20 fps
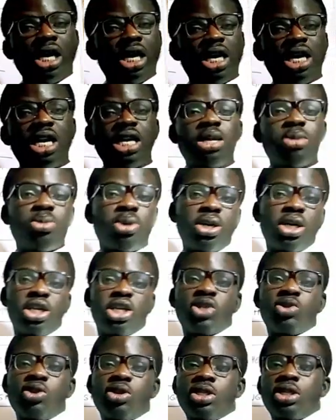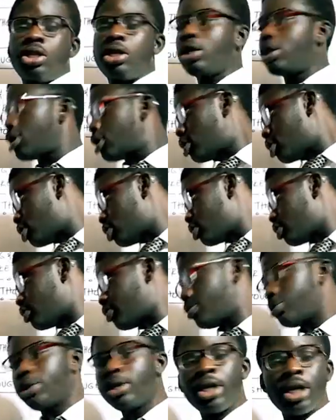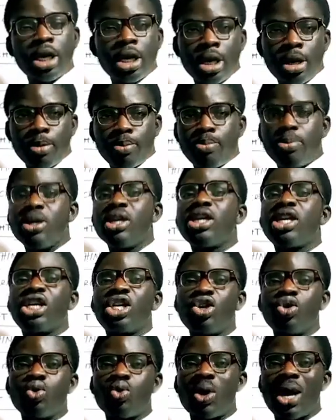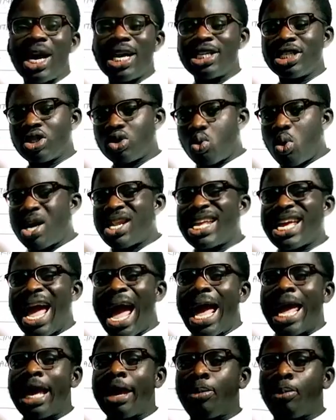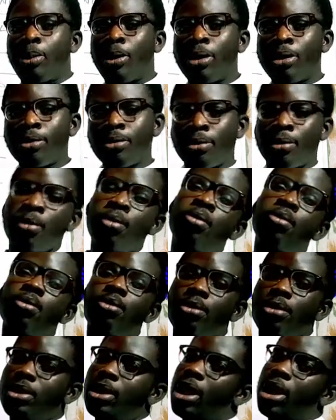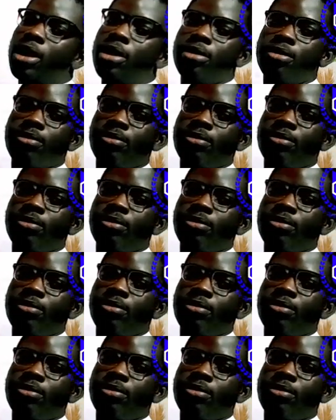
another mnemonic is what? PQI squared CAIB. Yeah.